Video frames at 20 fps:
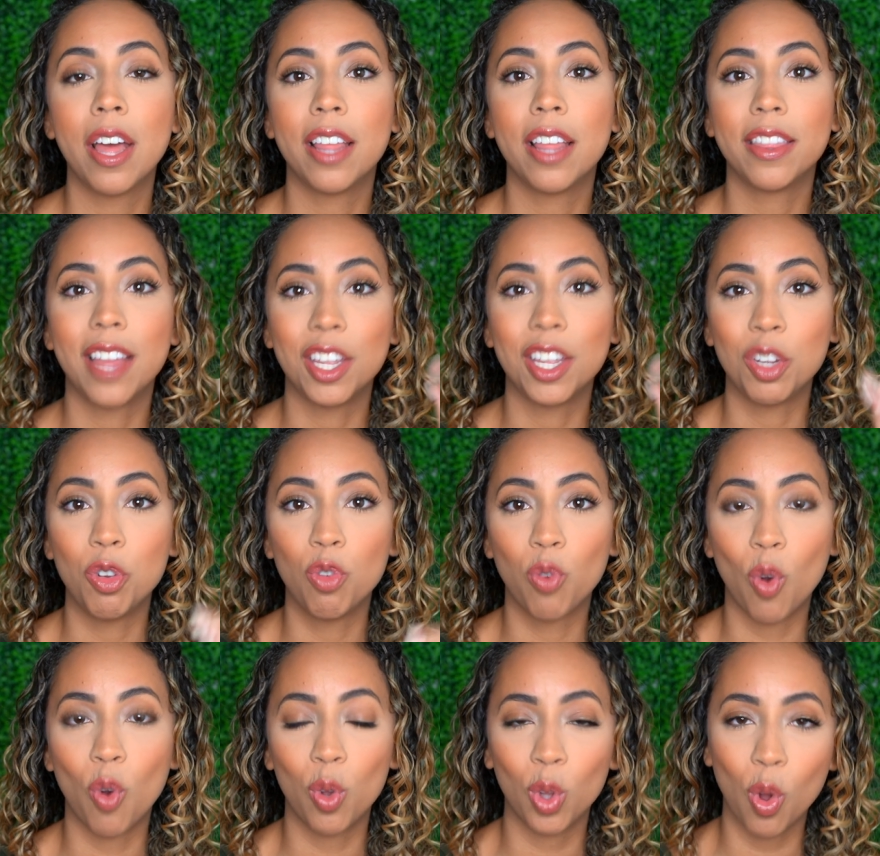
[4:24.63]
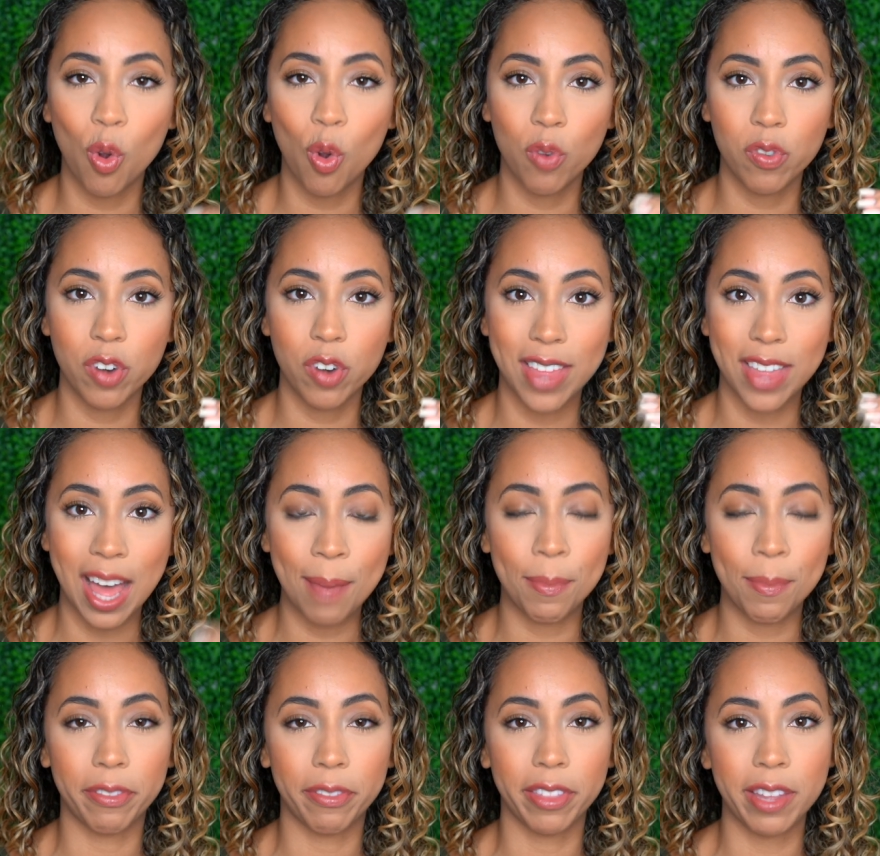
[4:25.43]
then you roll over
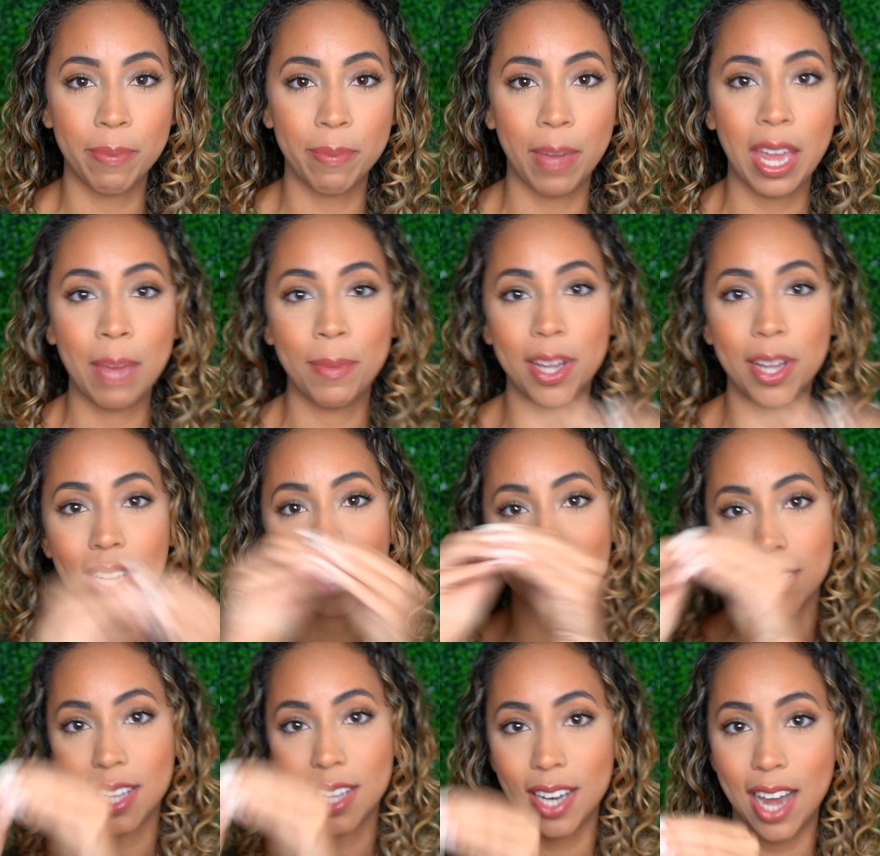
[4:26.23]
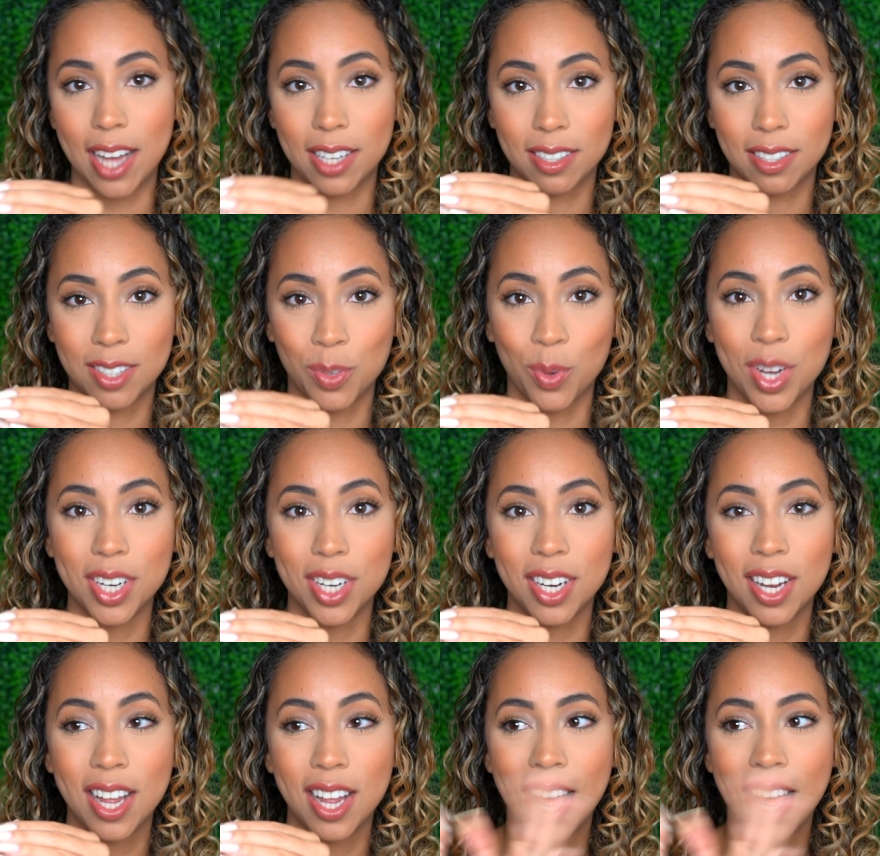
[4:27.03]
that monthly payment to the next
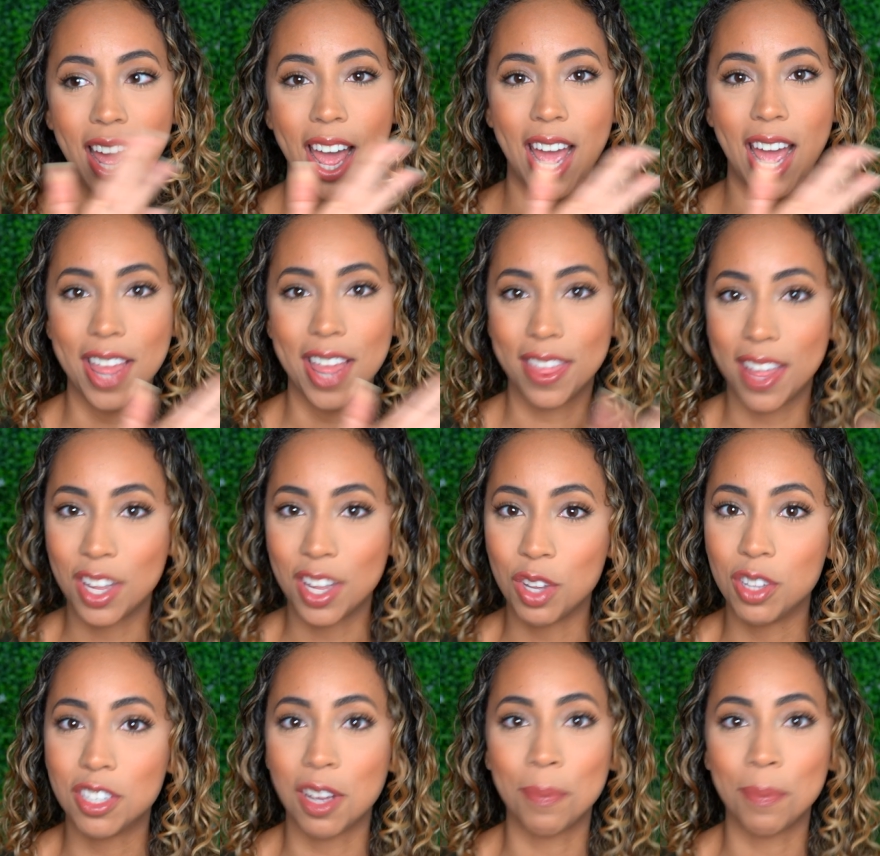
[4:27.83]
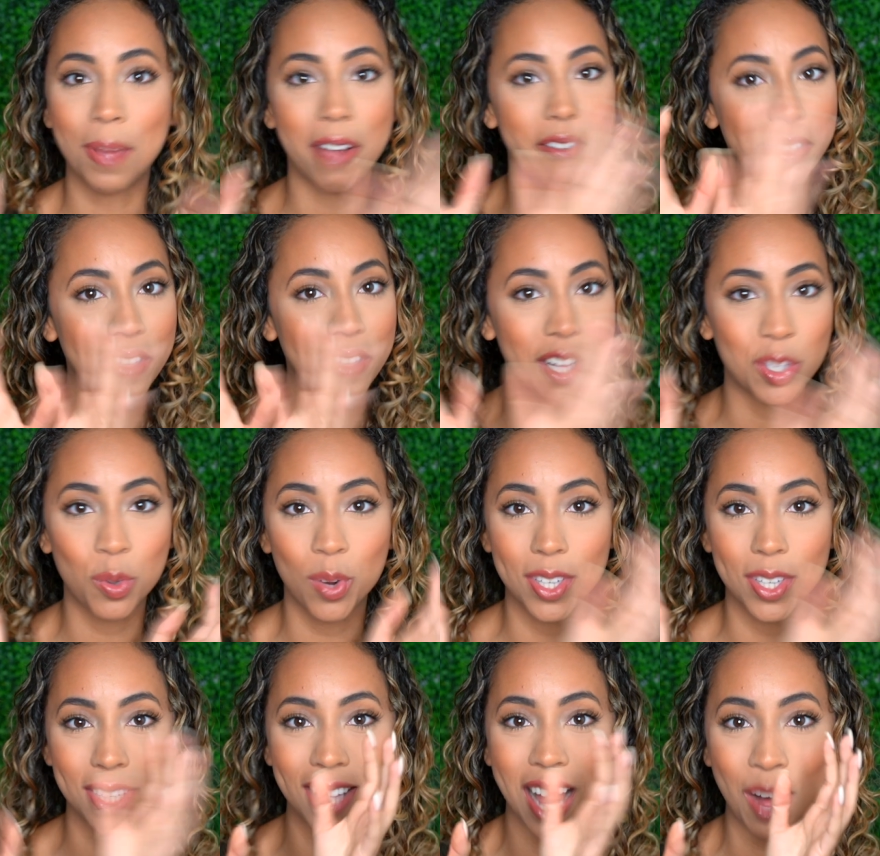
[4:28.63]
one, and then you dump everything
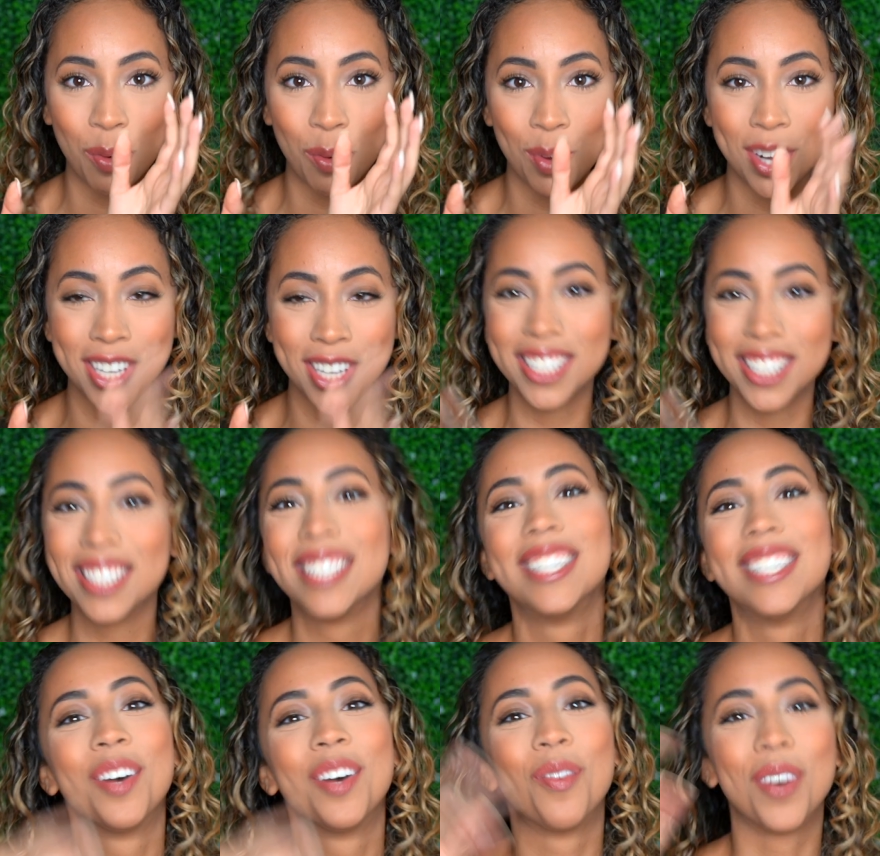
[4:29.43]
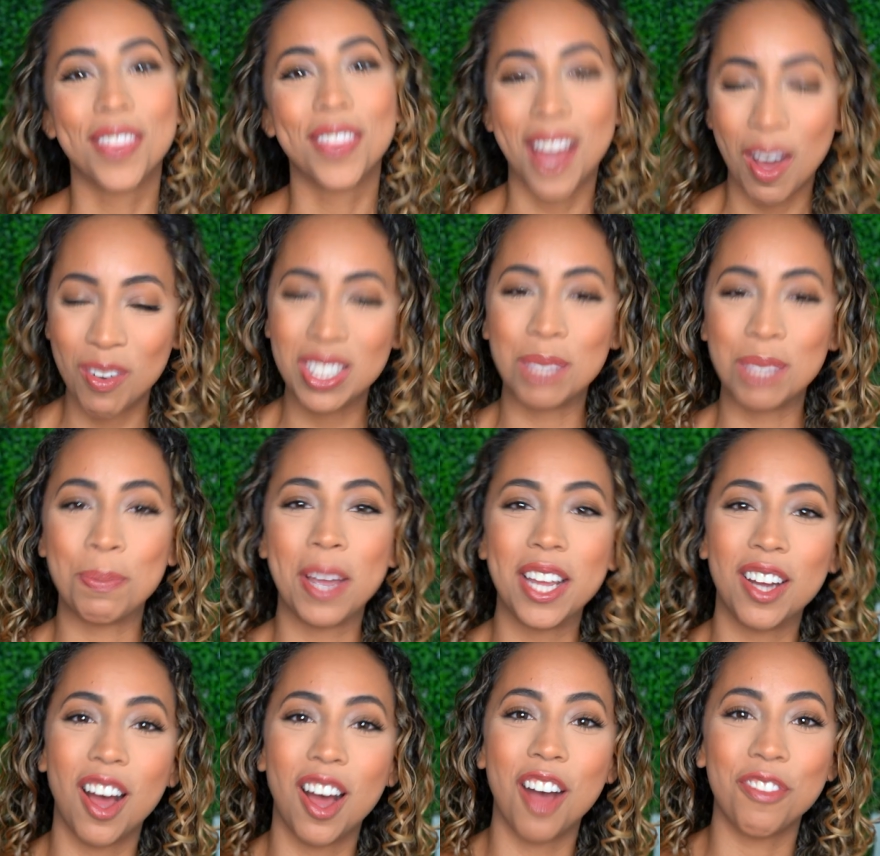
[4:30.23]
towards that one. When that one's
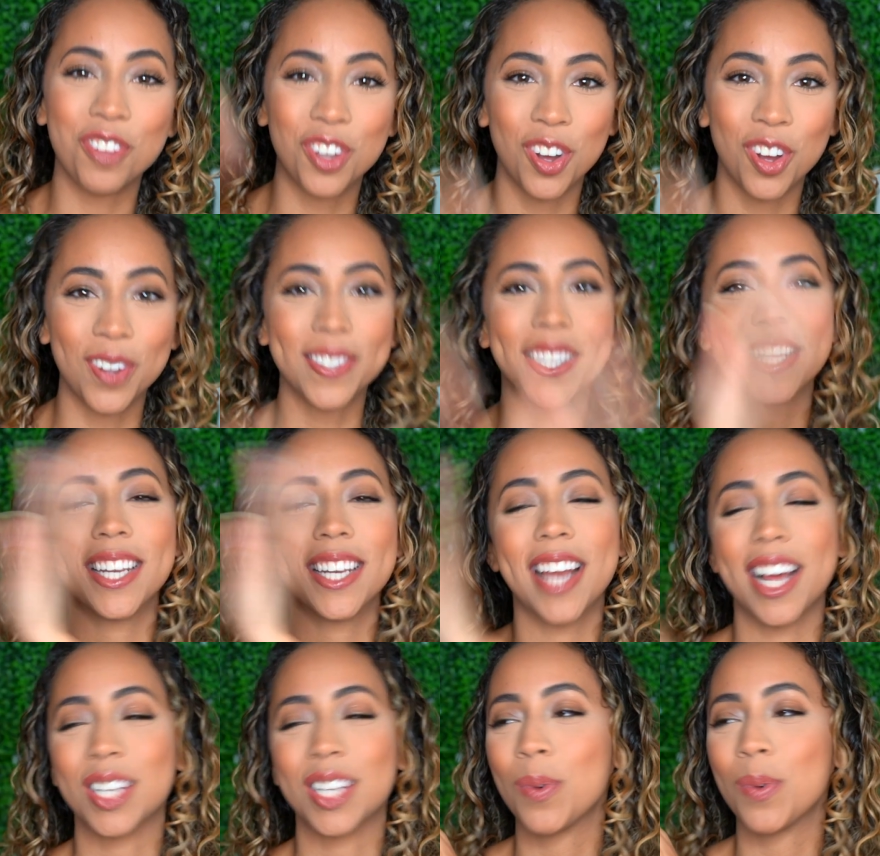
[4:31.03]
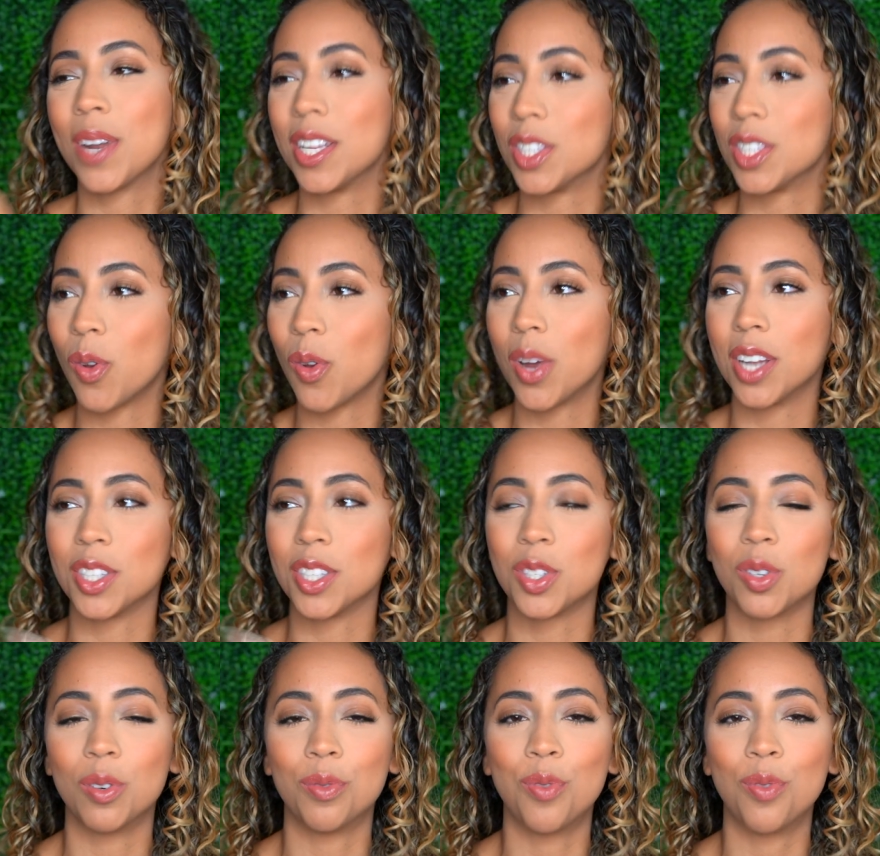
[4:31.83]
paid off, you go to the next one, and so on
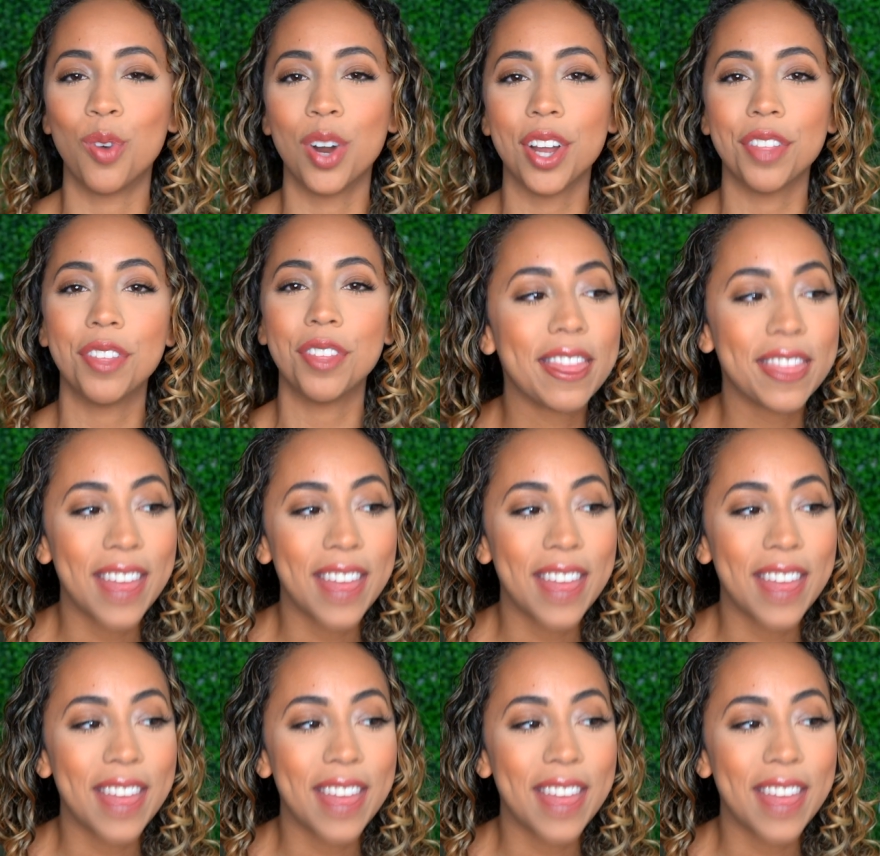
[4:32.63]
and so forth.